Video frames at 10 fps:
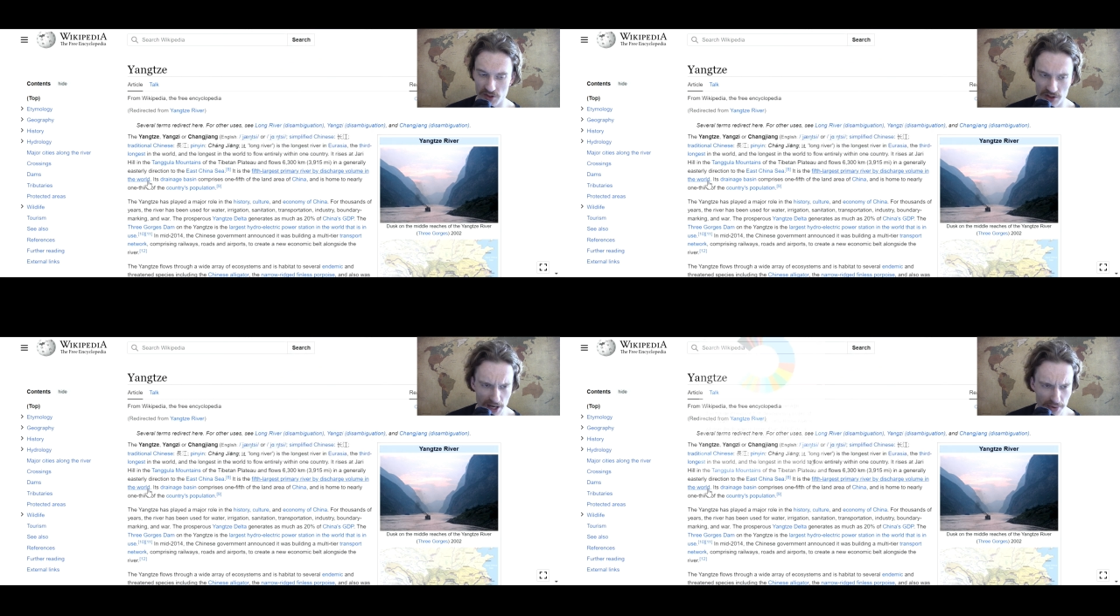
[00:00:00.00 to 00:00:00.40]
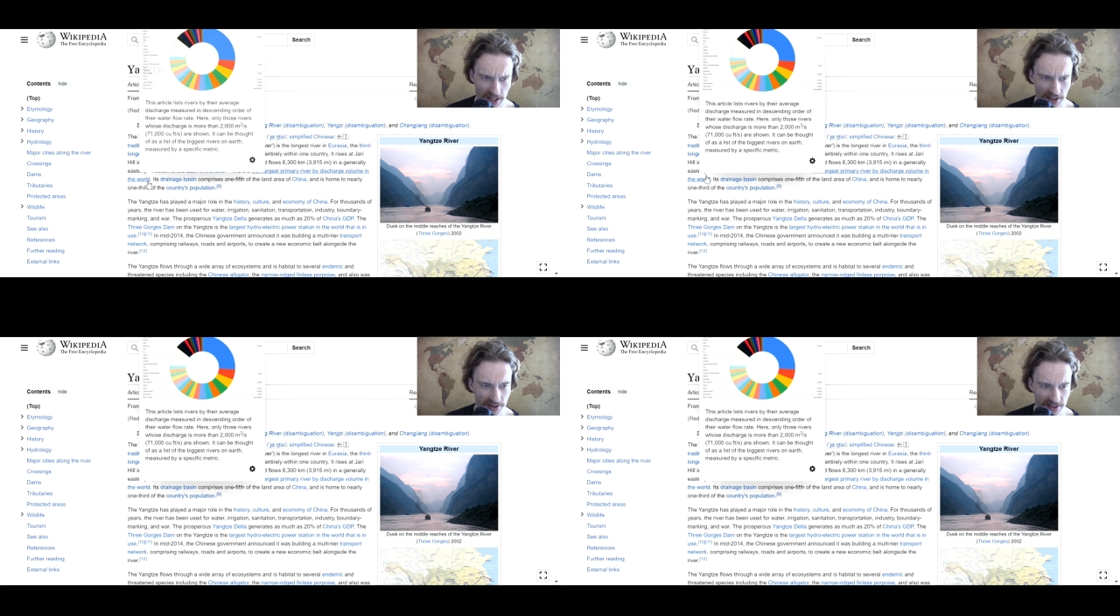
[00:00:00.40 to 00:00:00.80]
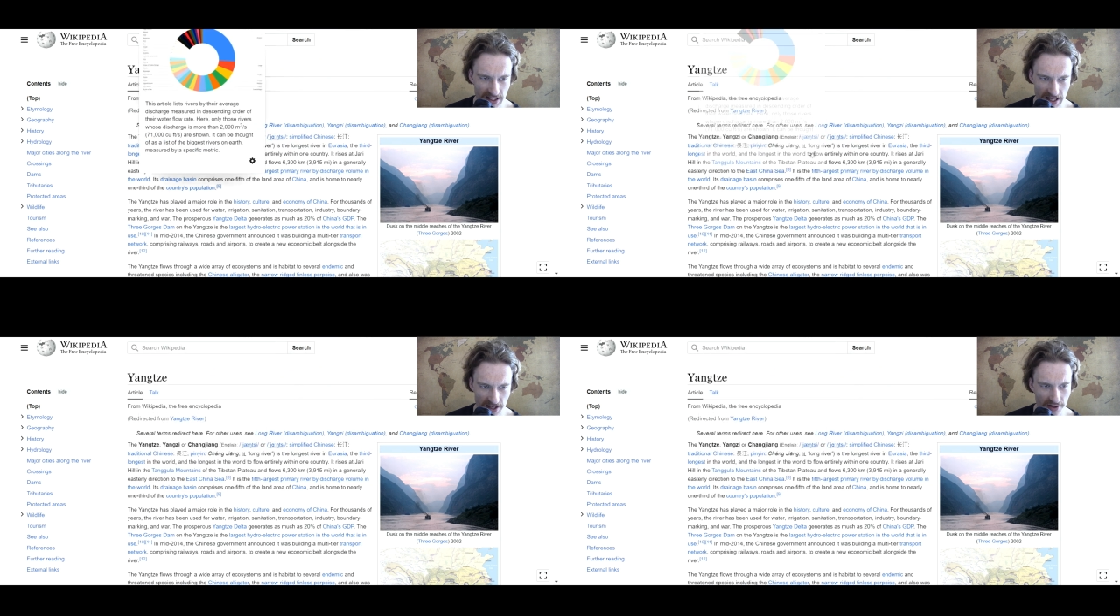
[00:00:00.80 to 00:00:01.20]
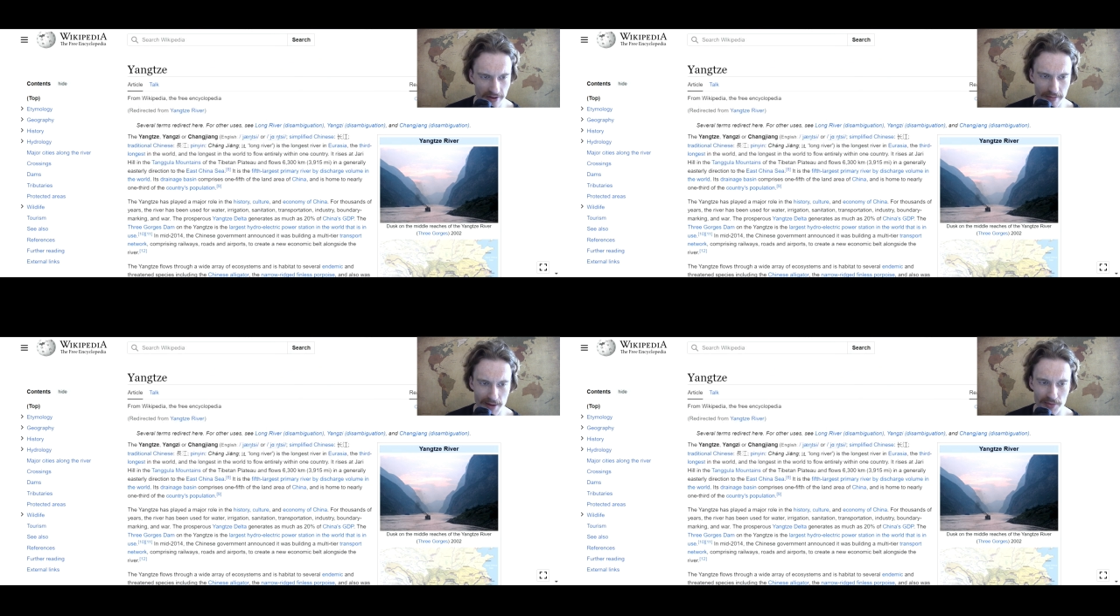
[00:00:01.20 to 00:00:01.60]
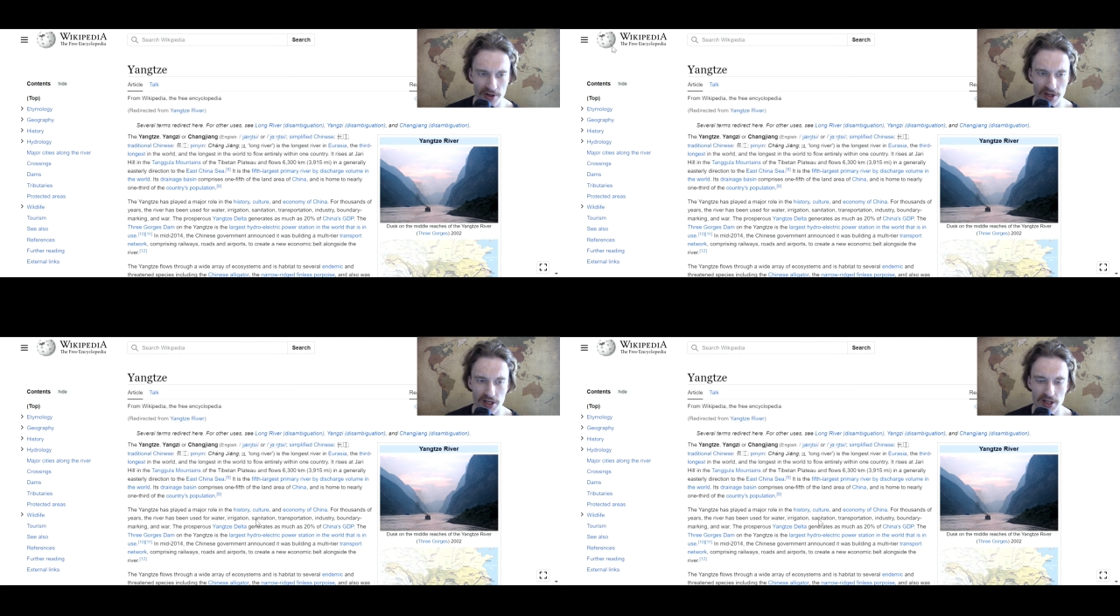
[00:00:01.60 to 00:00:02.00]
So I would like to see that on the map.
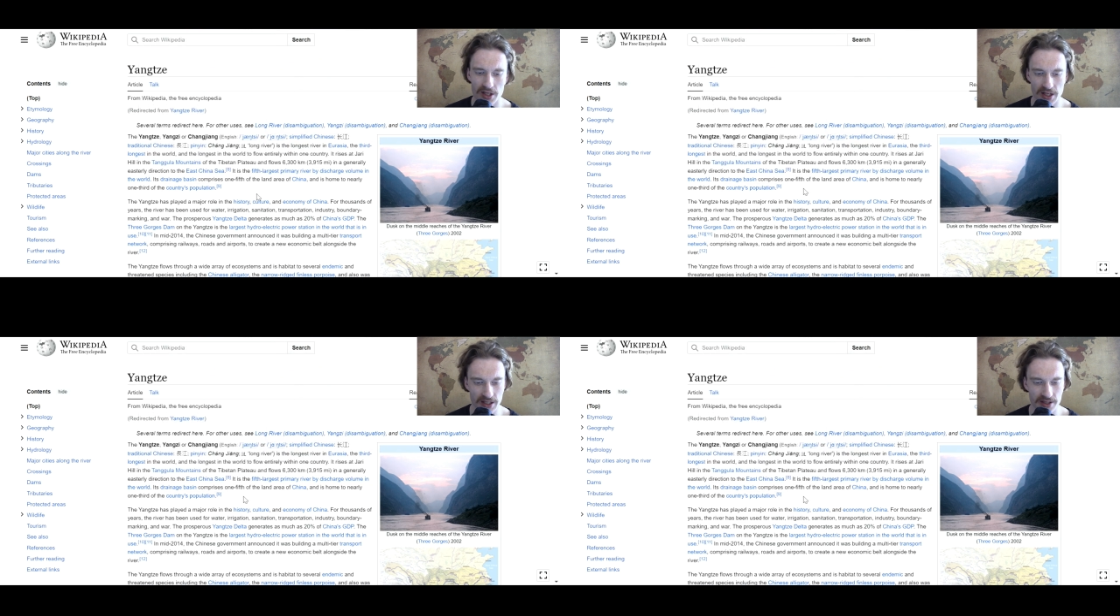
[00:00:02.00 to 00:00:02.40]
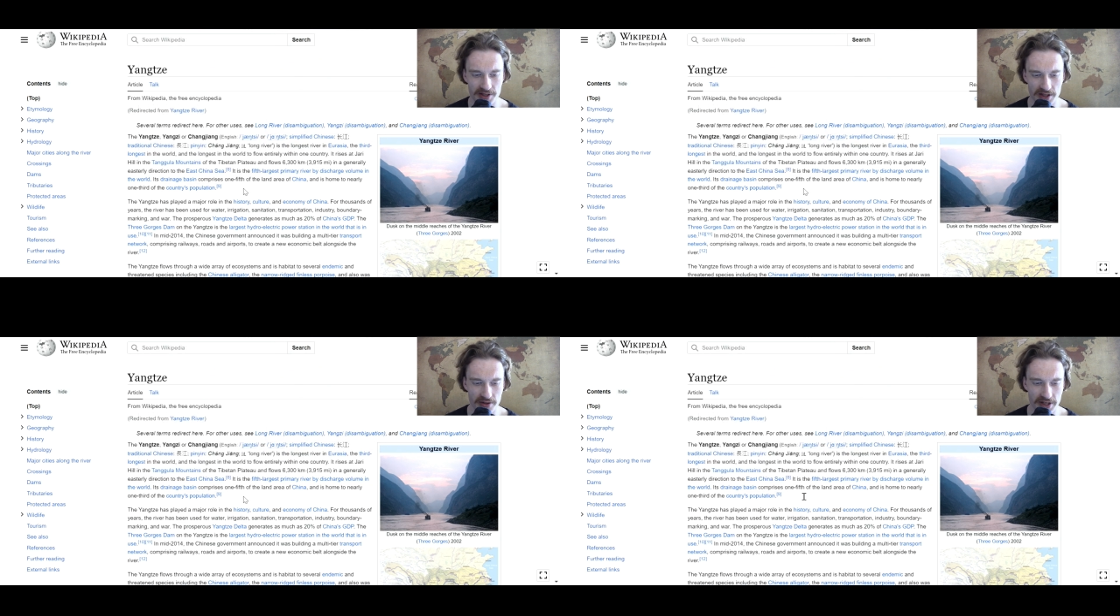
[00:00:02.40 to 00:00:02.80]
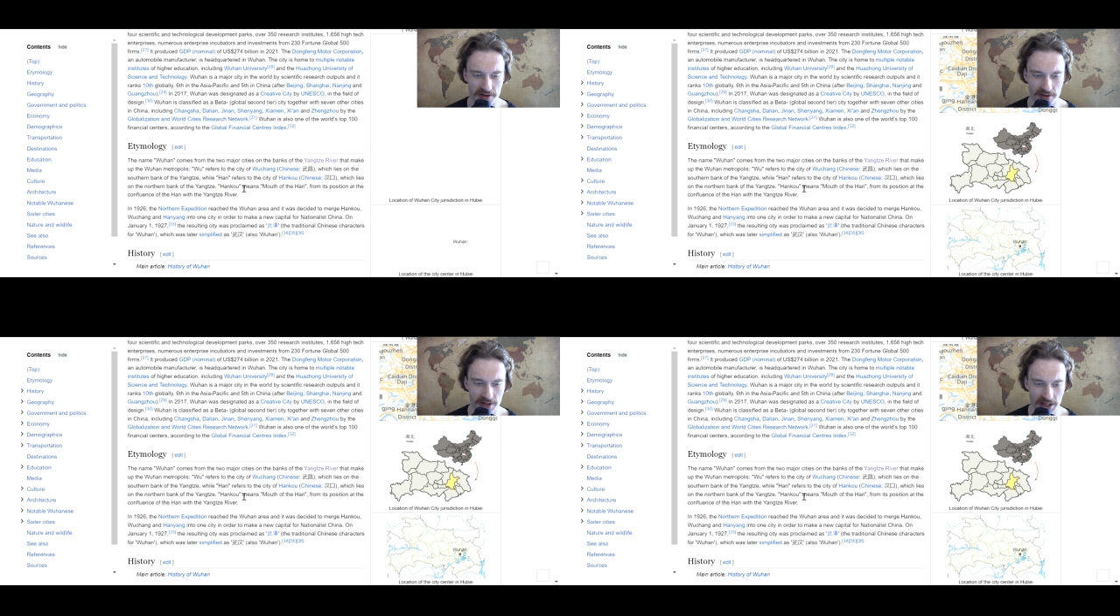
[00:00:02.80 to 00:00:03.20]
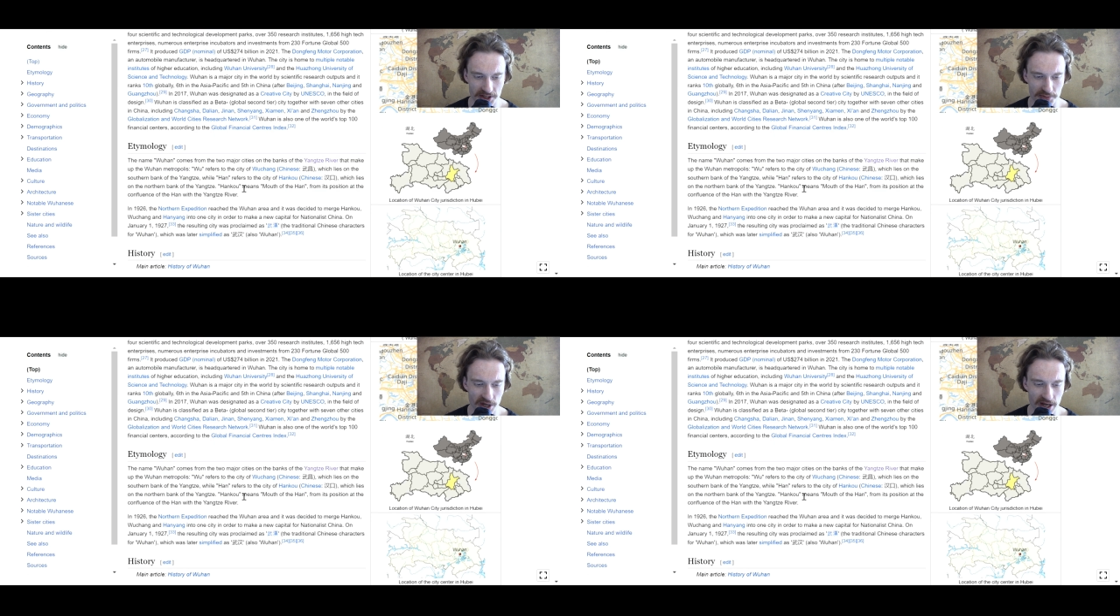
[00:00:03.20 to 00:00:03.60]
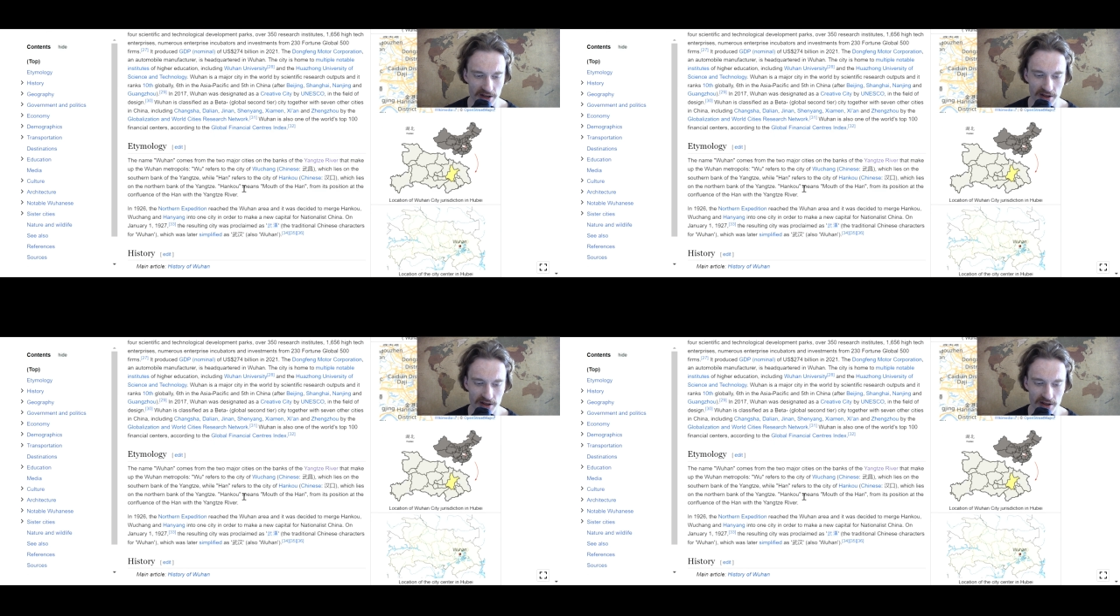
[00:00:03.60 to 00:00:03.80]
I can tell you that already as my